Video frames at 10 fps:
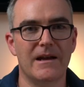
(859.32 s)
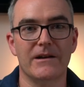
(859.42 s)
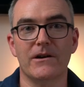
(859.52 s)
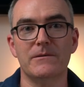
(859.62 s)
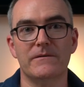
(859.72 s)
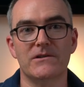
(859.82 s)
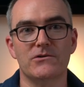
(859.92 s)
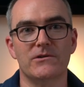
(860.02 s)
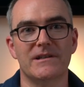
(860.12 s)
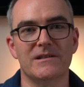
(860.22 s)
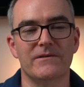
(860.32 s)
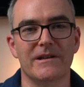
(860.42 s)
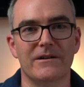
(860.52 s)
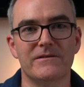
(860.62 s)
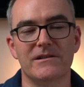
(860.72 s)
And I hope you've enjoyed this
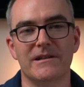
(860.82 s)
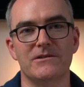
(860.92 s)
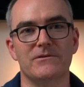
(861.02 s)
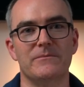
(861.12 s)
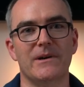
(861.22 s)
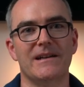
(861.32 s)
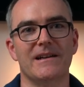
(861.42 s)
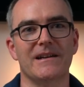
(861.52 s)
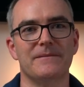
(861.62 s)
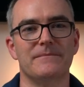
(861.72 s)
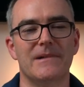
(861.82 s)
video. I've certainly enjoyed making it.